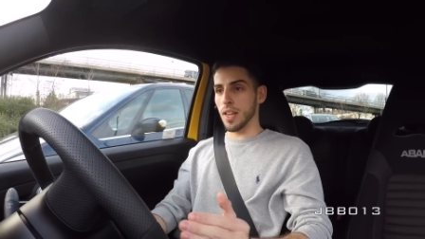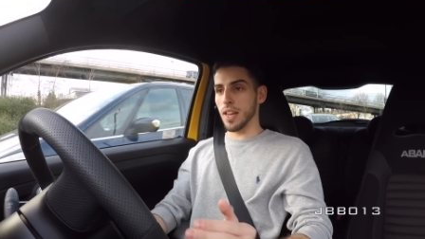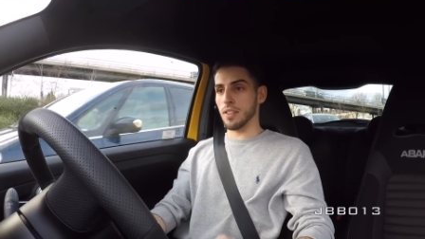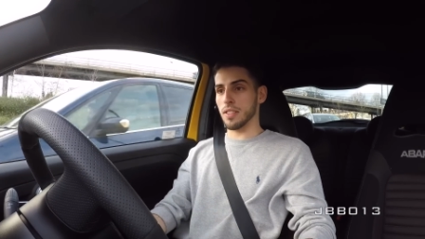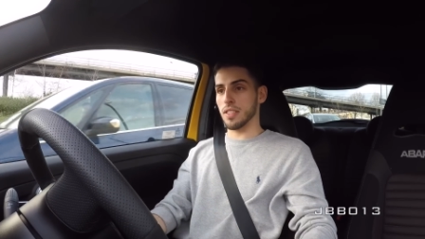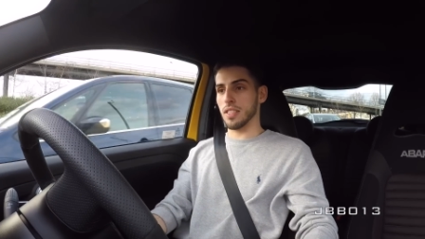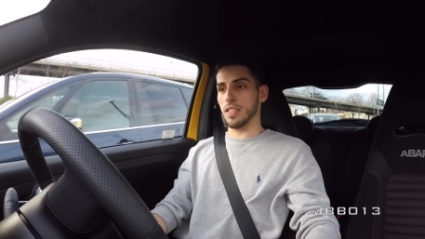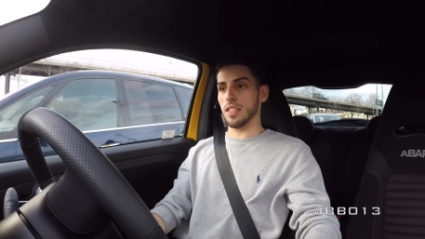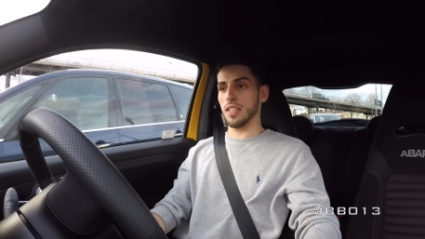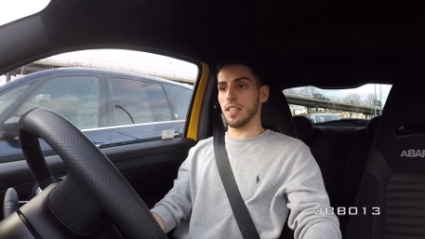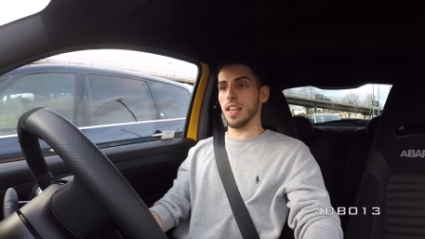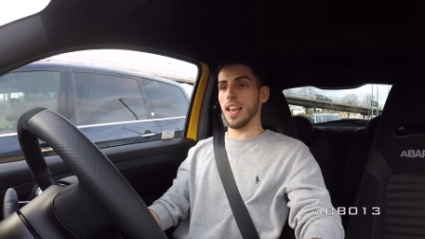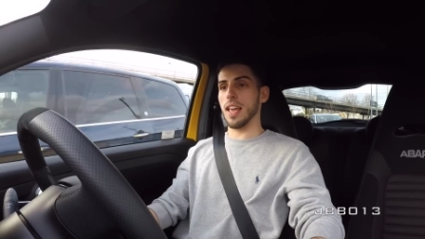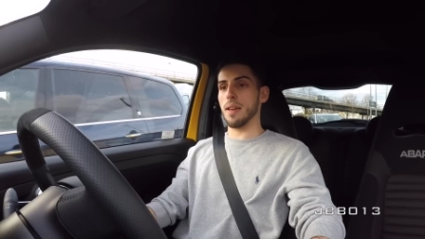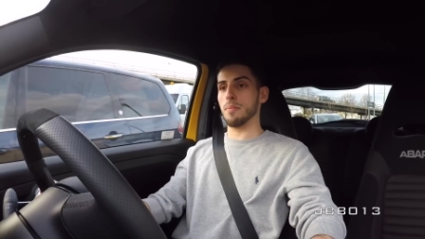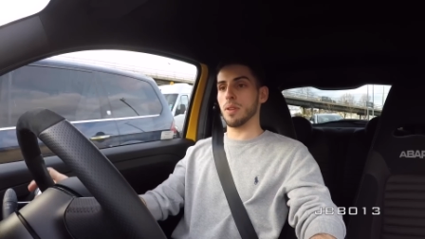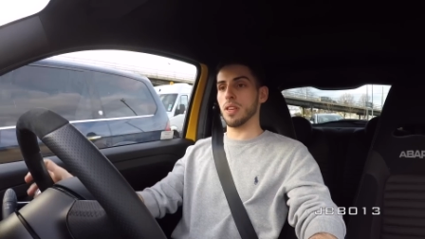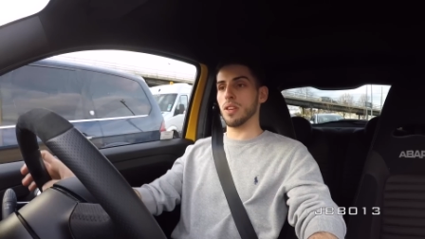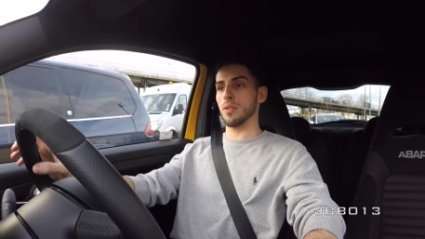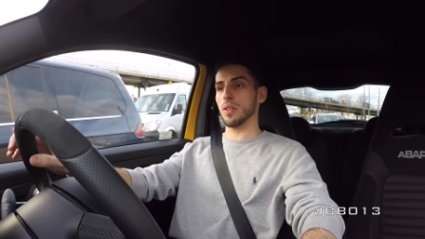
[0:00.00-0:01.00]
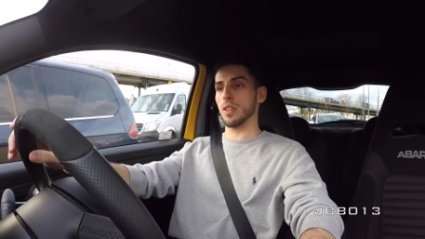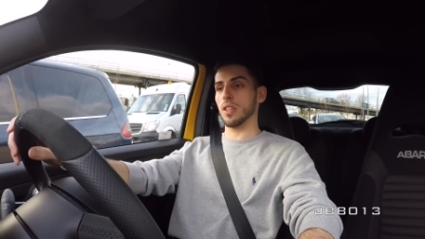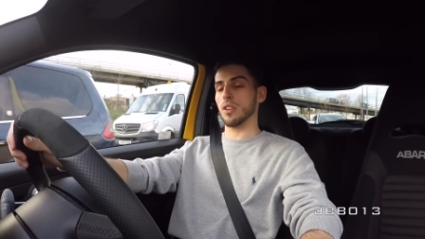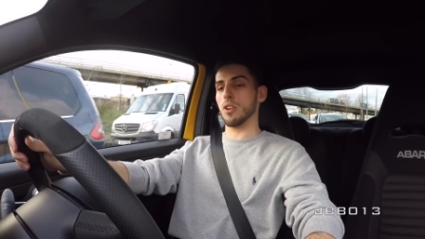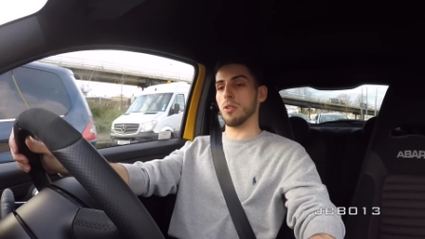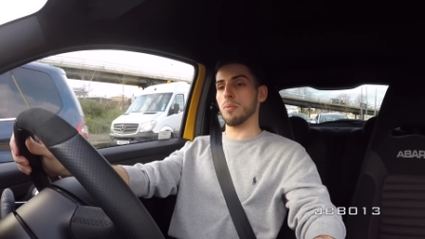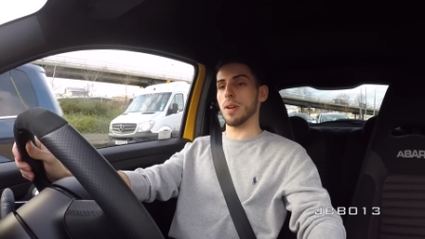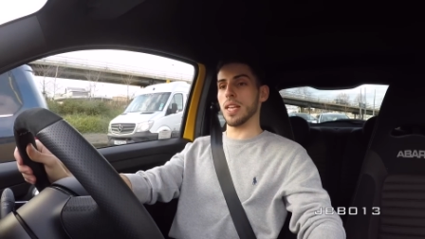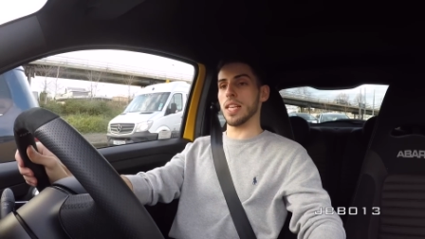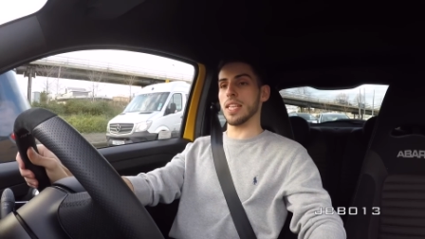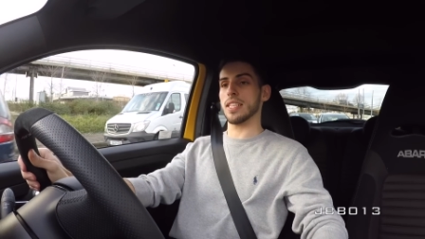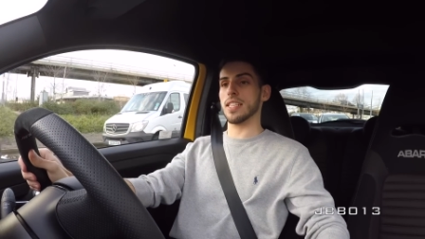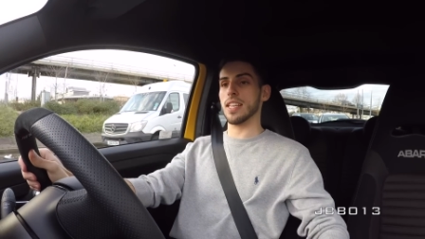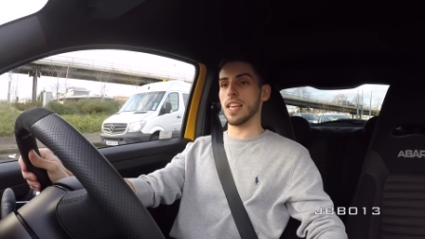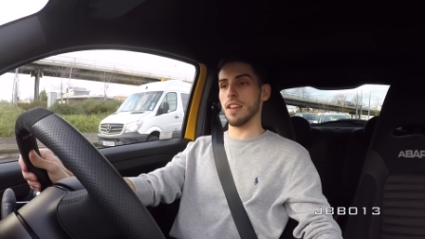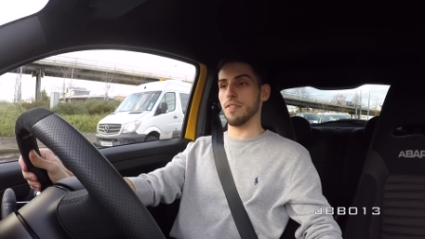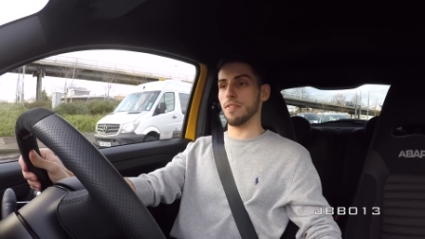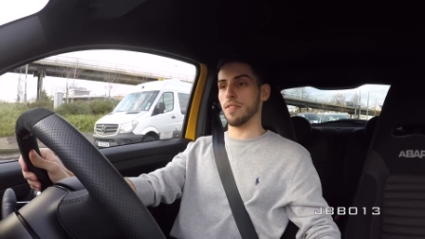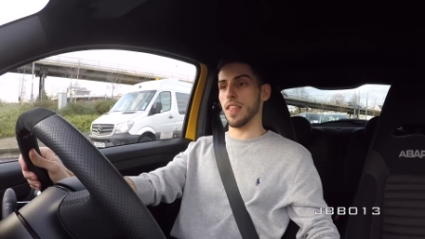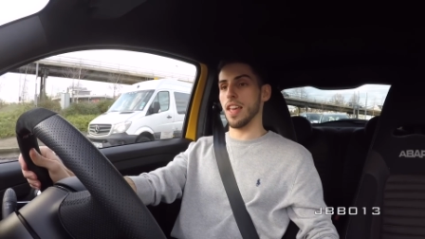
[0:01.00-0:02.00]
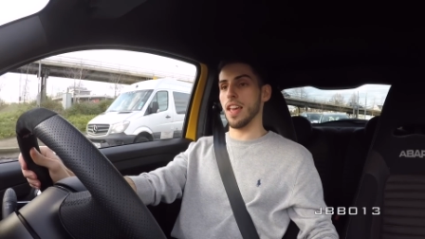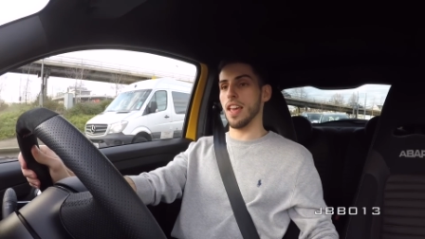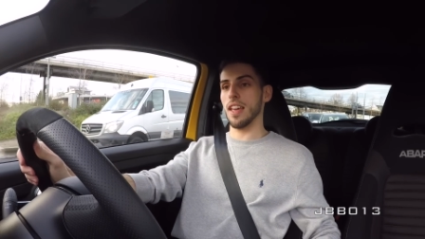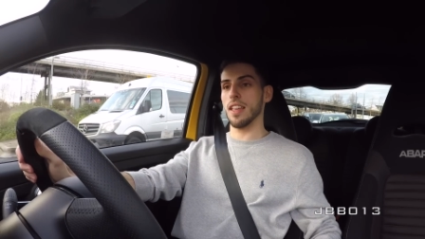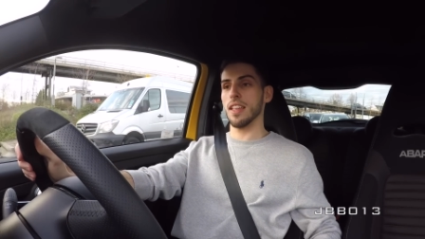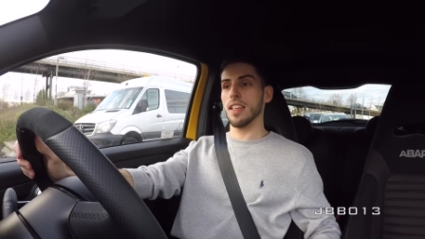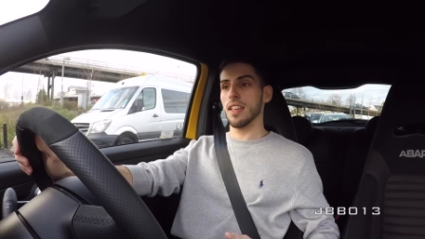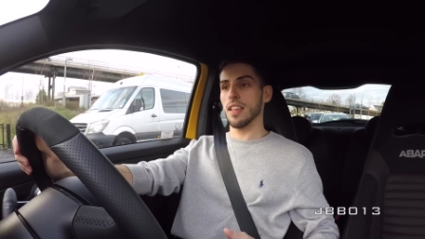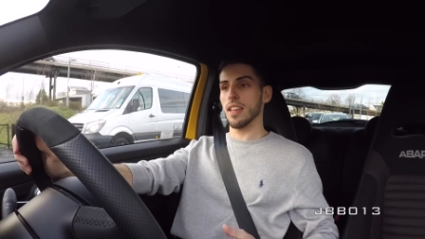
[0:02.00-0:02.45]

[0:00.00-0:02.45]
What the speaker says: To let me know in the comments if there